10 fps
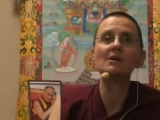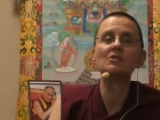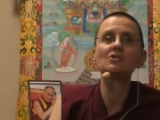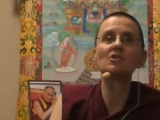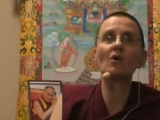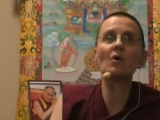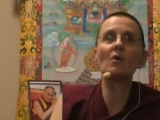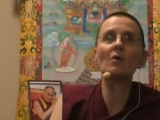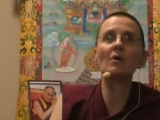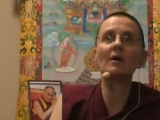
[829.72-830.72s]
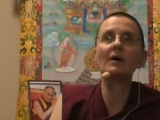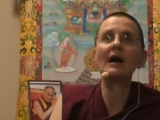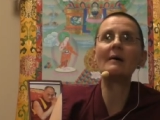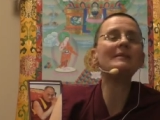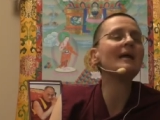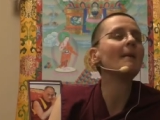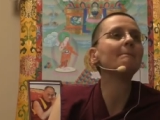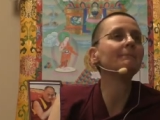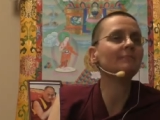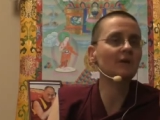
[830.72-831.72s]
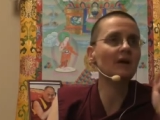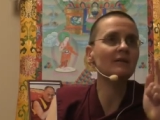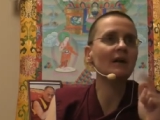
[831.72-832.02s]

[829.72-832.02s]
So, I mean, and,